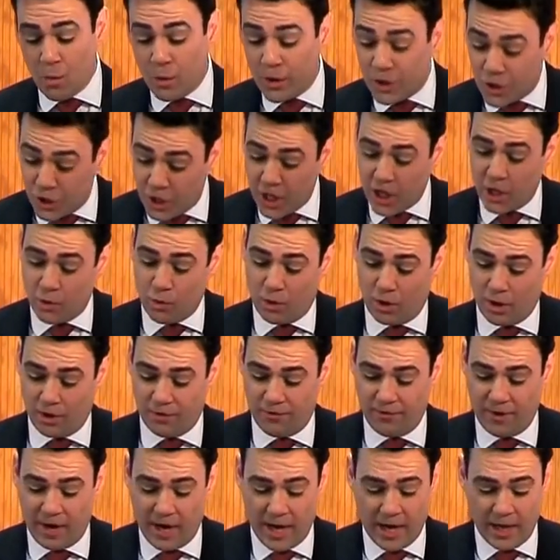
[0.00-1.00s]
When she
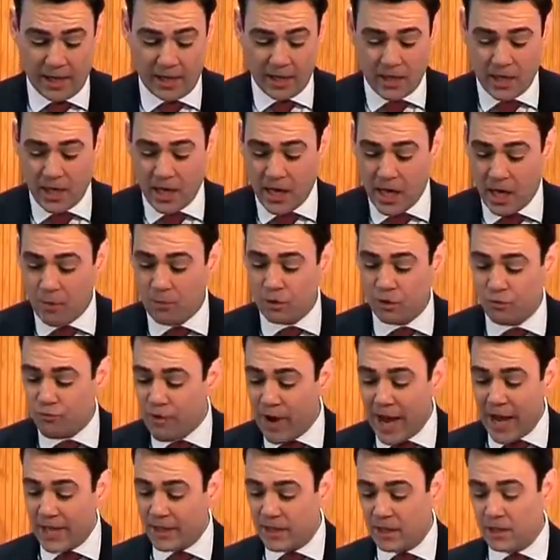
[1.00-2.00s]
qualified, it was
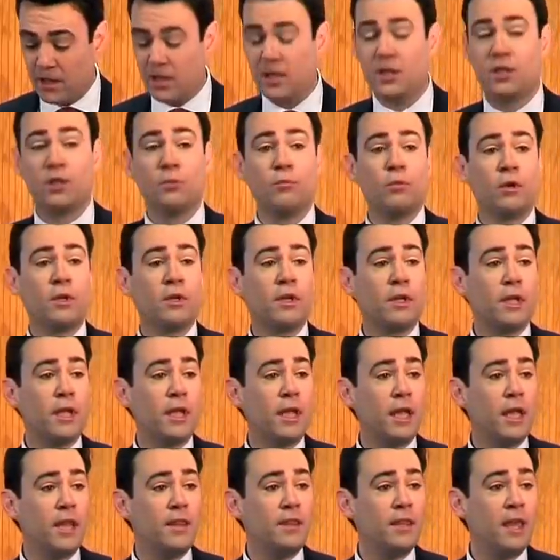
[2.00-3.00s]
rare to see someone
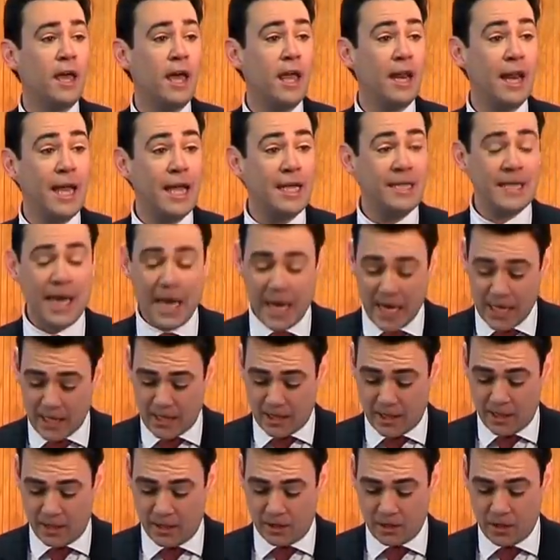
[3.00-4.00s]
in their late
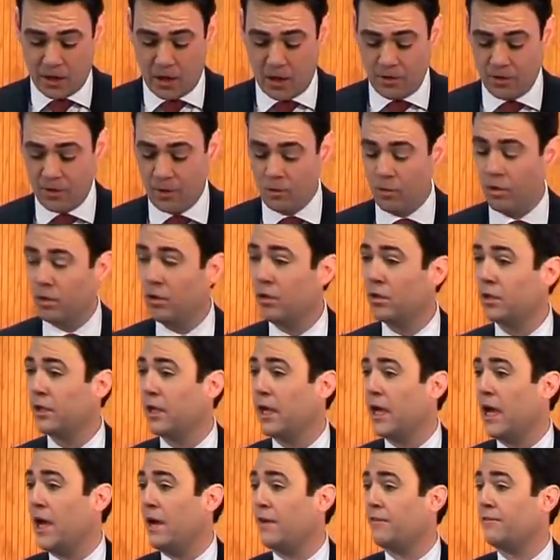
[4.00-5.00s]
80s on the ward
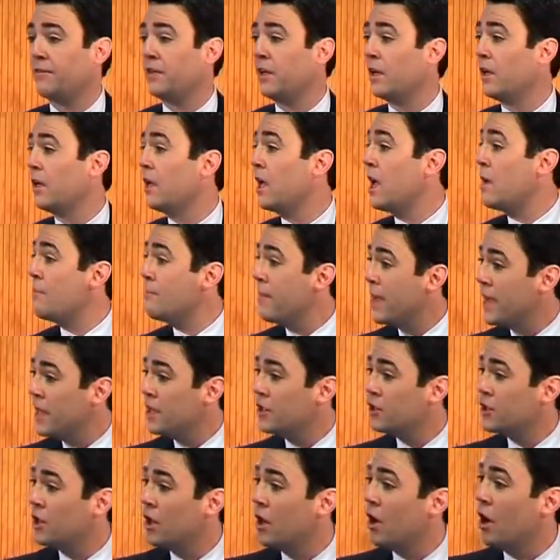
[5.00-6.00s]
after a
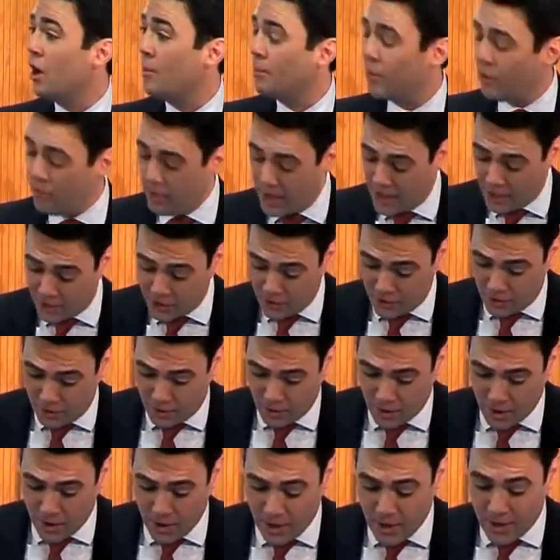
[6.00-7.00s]
major operation.
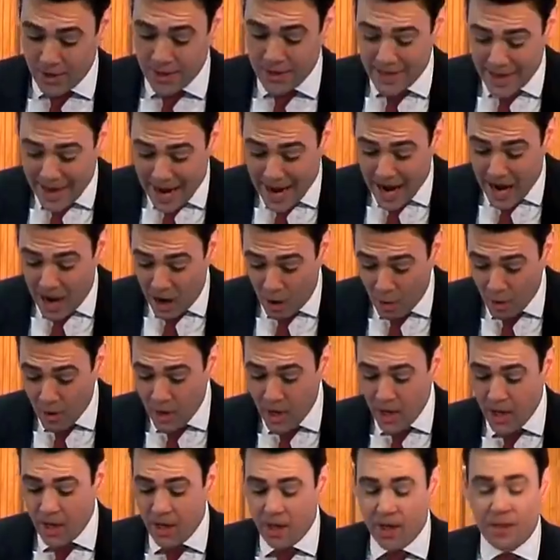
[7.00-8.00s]
Now,
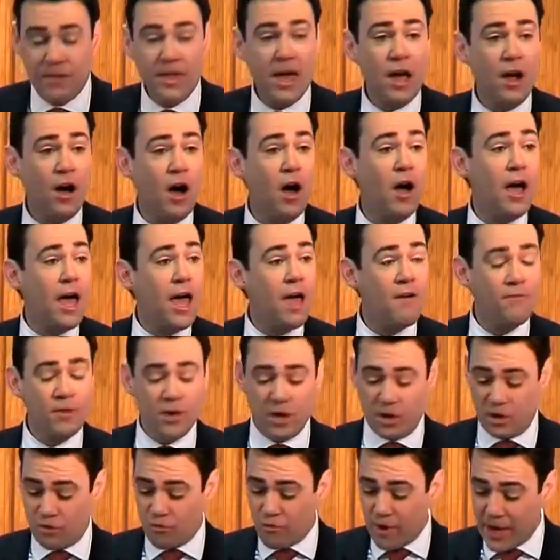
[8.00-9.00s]
there are
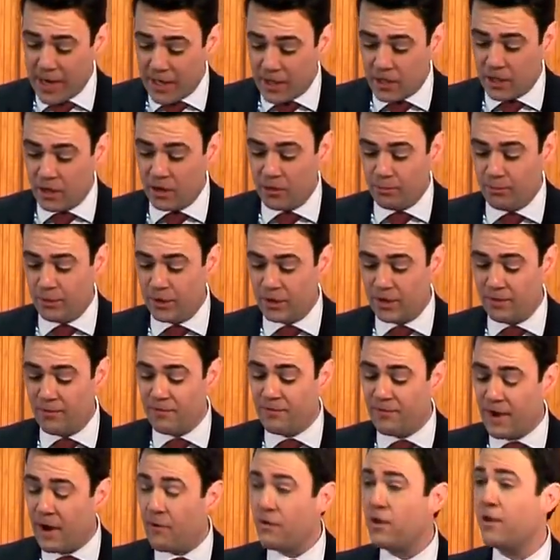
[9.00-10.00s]
ever greater numbers
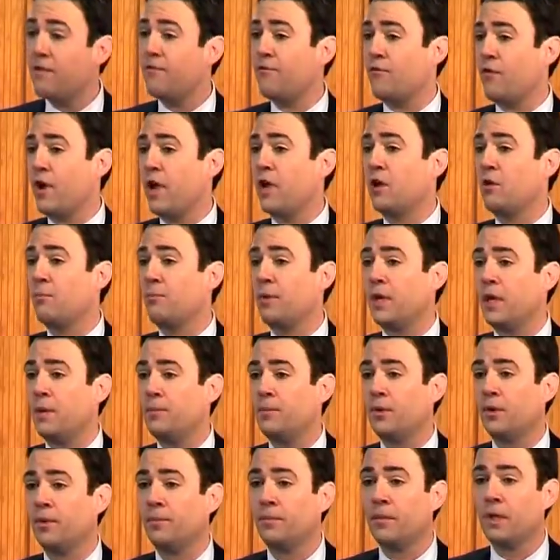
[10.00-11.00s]
of very frail
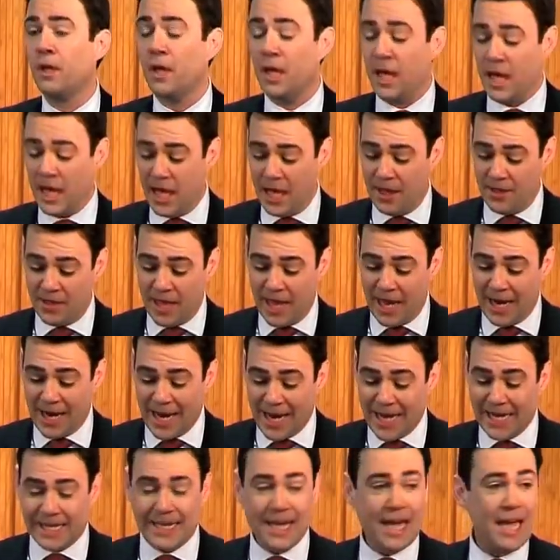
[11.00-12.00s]
people in their
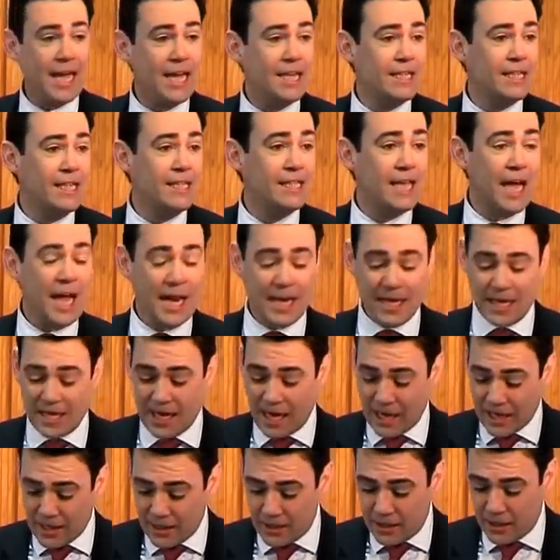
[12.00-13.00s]
late 80s
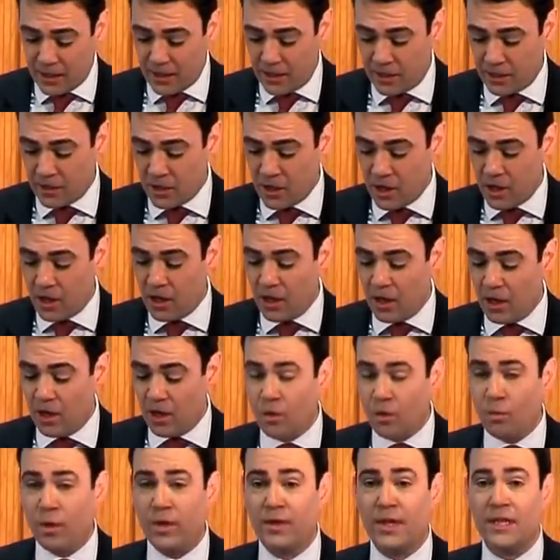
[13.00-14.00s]
and 90s
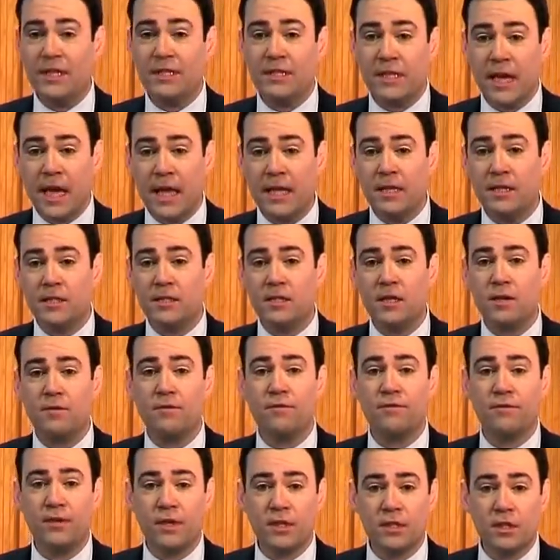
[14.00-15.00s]
with intensive
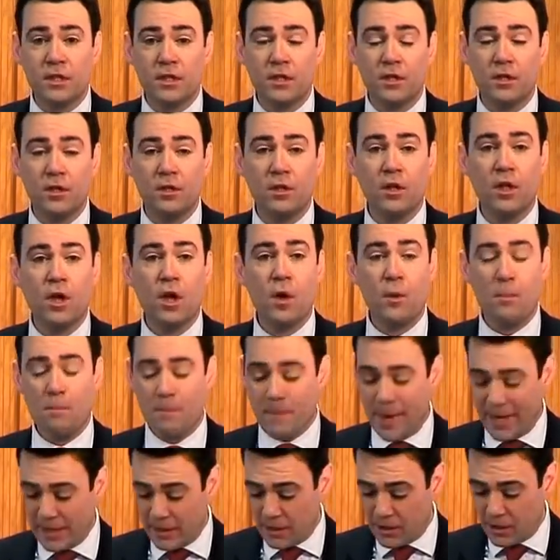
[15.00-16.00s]
physical,
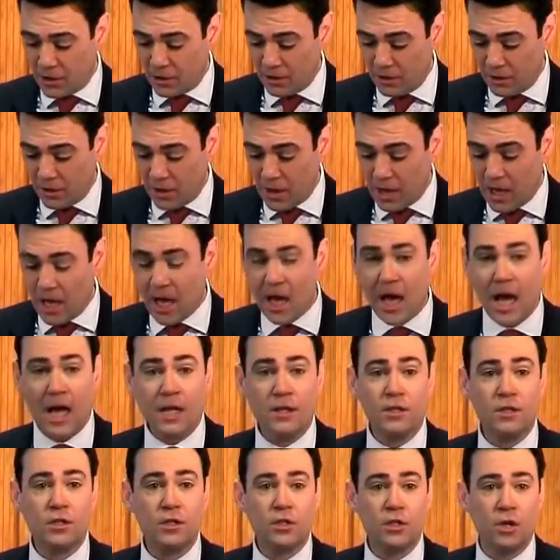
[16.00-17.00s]
mental
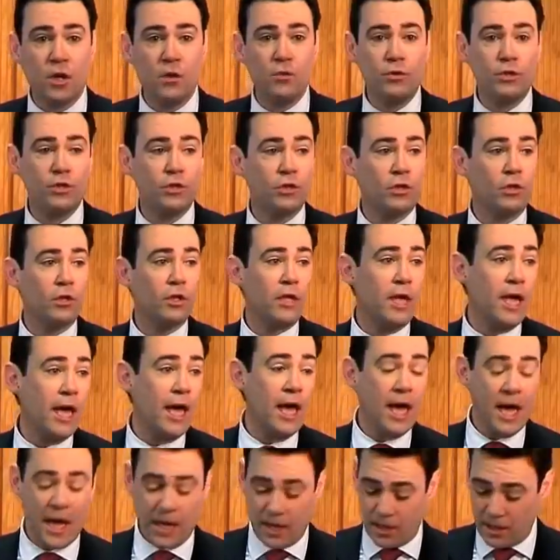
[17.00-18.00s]
and social
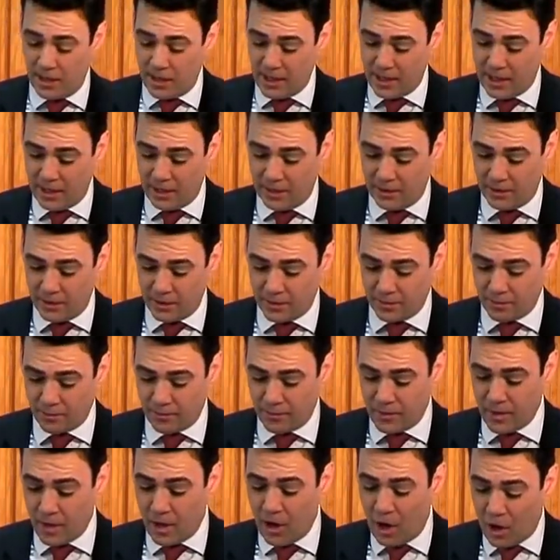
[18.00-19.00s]
care needs.
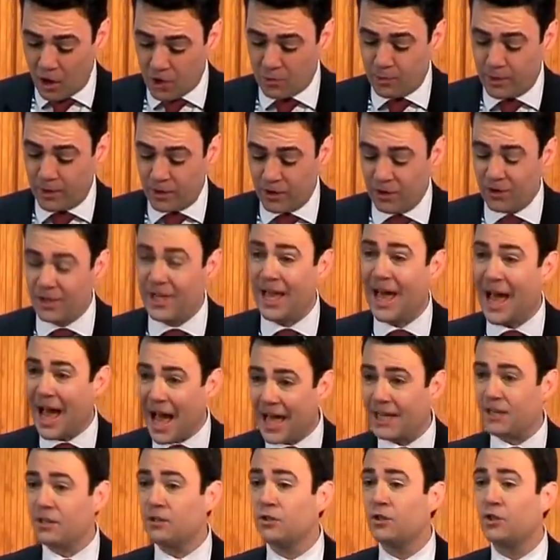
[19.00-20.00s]
Hospitals
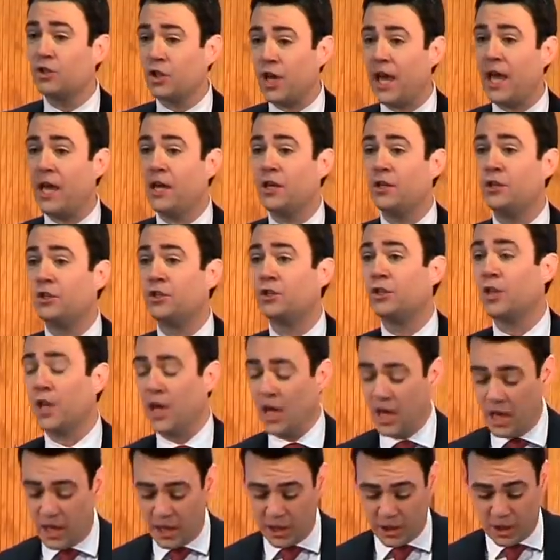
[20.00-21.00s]
hadn't changed
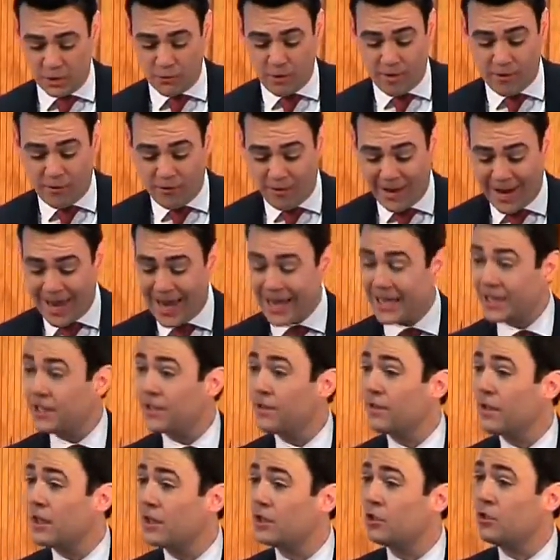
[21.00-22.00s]
to
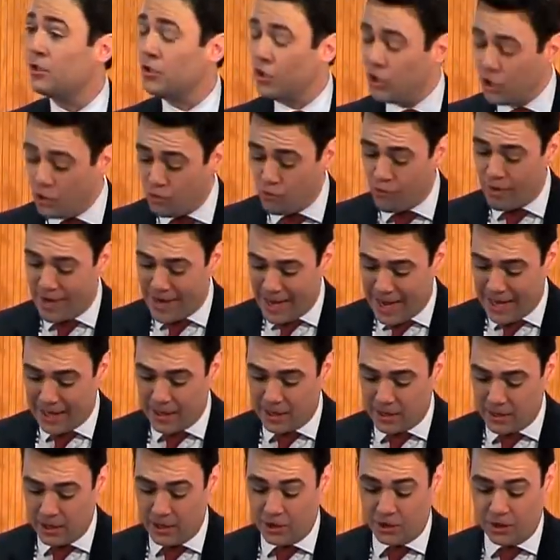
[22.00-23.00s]
reflect this new
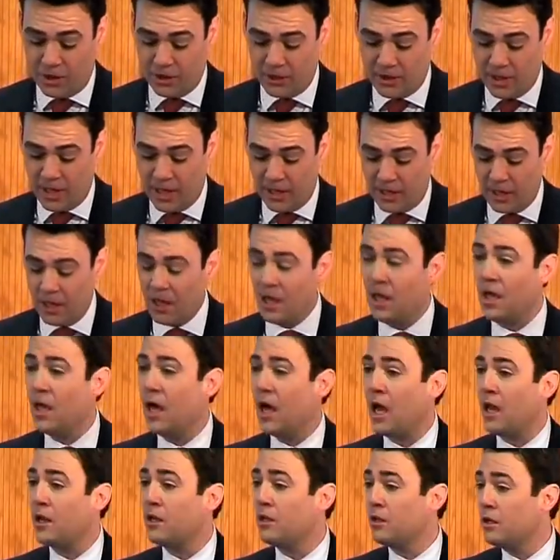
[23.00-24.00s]
reality, she said,
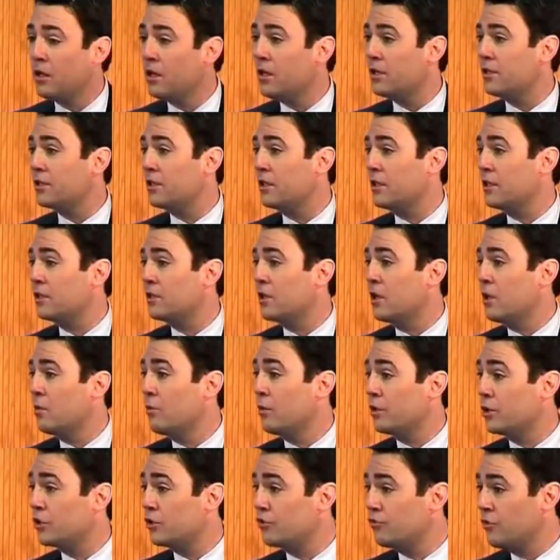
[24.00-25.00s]
and nurses
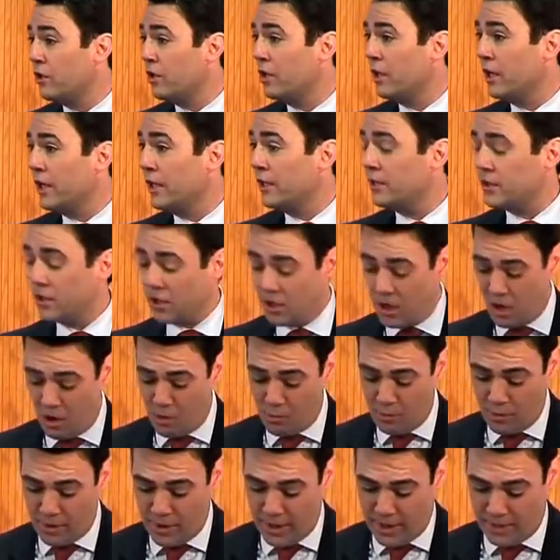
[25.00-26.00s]
were struggling to
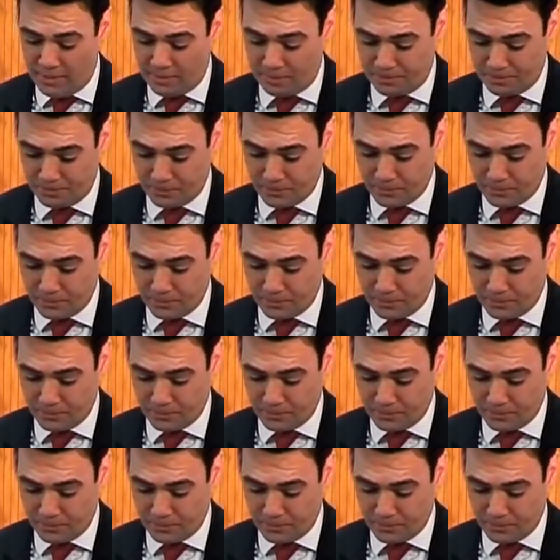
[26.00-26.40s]
cope with it.